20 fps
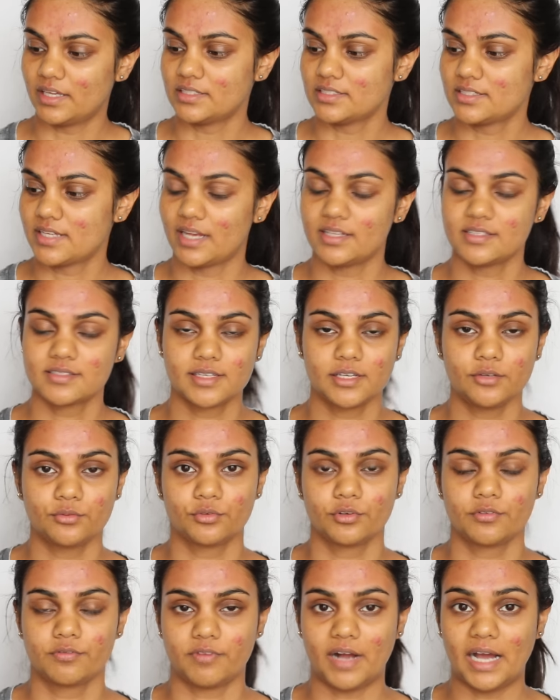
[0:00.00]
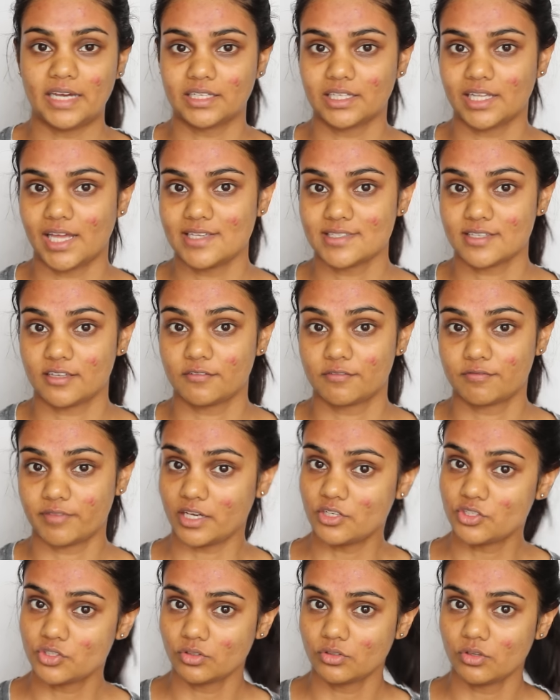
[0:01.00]
Intensely Revitalising
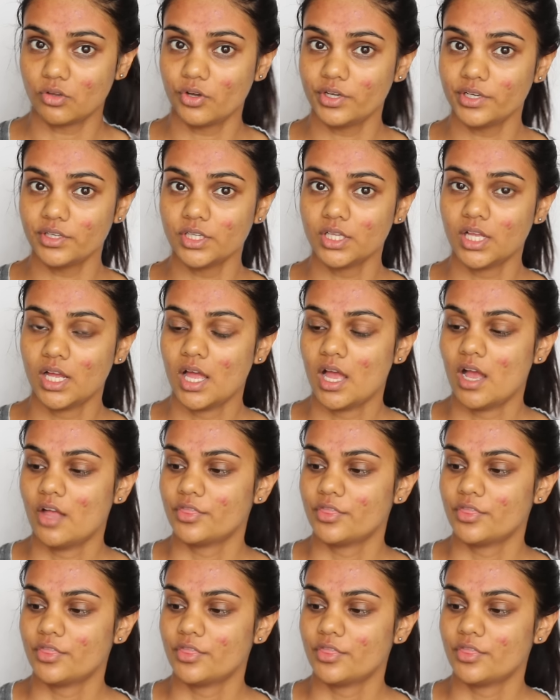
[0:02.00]
Facial Oil.